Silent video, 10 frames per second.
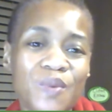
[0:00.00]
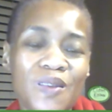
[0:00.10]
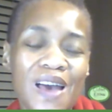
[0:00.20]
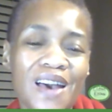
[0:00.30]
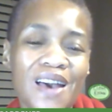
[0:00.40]

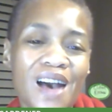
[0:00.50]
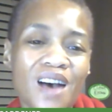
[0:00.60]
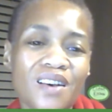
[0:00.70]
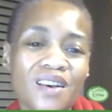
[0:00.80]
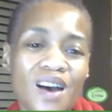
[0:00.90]
Like
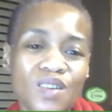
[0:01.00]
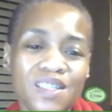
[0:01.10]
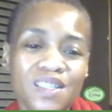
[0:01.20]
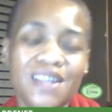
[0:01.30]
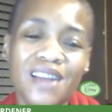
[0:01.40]
I was
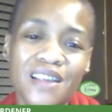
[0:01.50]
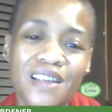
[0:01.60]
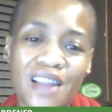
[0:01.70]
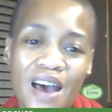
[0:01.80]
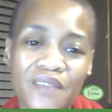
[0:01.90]
in another
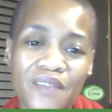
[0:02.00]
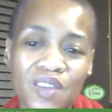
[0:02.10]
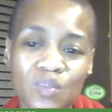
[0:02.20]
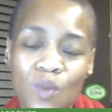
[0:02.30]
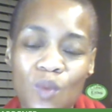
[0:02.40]
live this
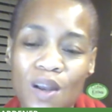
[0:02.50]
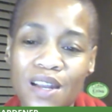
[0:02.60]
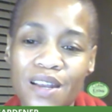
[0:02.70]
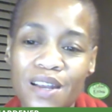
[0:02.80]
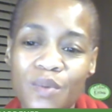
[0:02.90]
morning
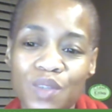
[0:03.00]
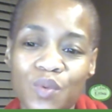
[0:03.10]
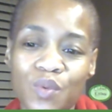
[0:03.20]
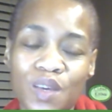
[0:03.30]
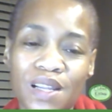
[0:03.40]
and it was
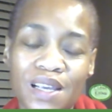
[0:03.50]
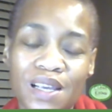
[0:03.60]
really